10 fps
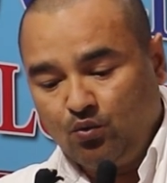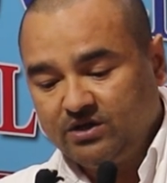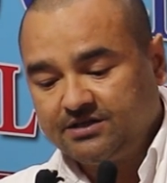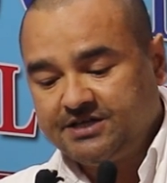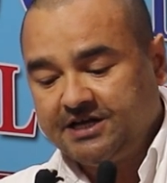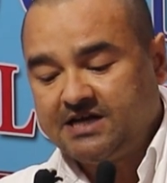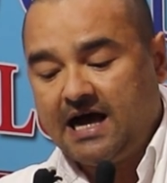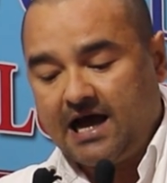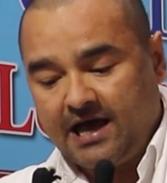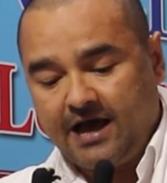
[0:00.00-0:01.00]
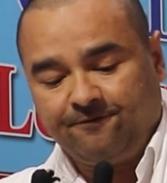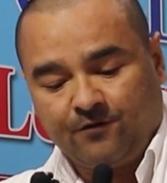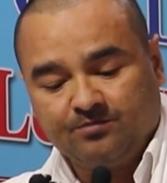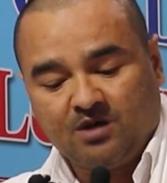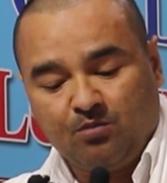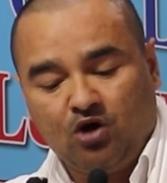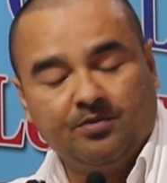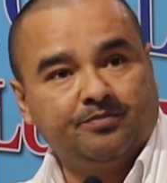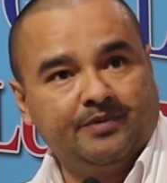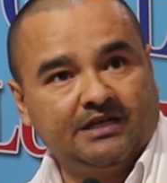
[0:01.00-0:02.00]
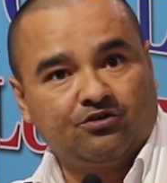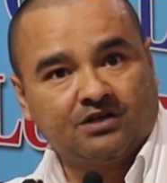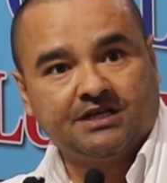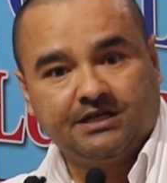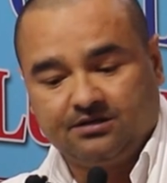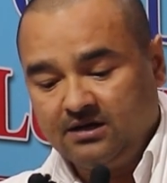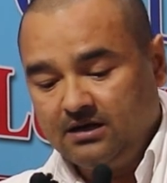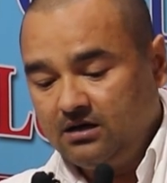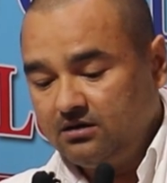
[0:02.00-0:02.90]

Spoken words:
with the data I have from the Mohammed bin Rashid